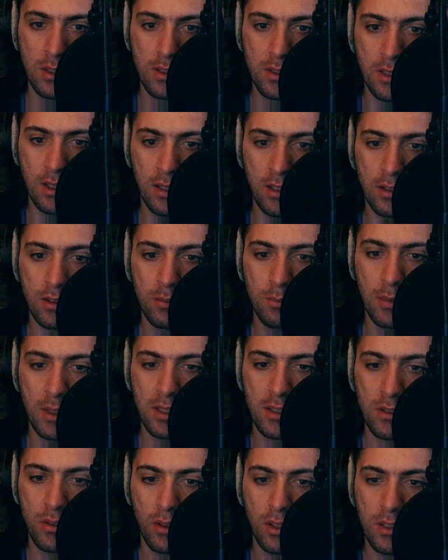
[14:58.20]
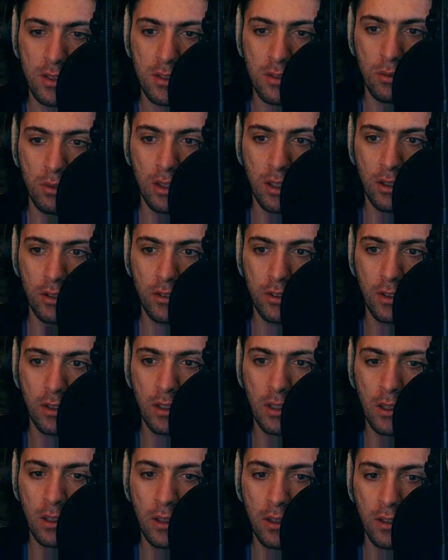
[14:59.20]
that it makes things too loud
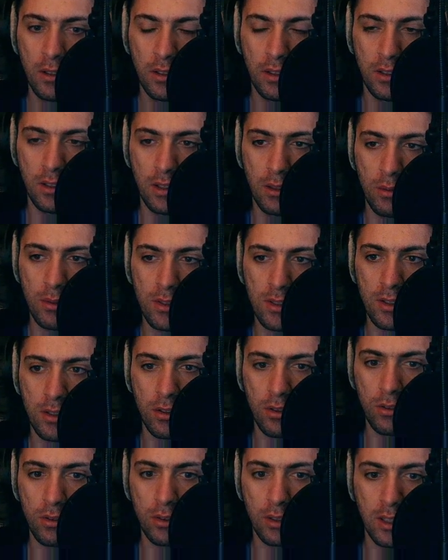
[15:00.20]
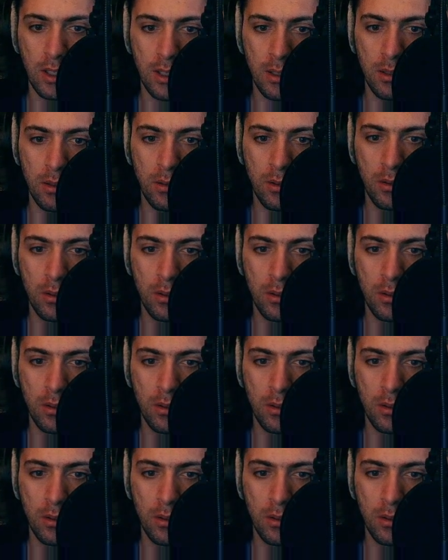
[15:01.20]
and there is no gain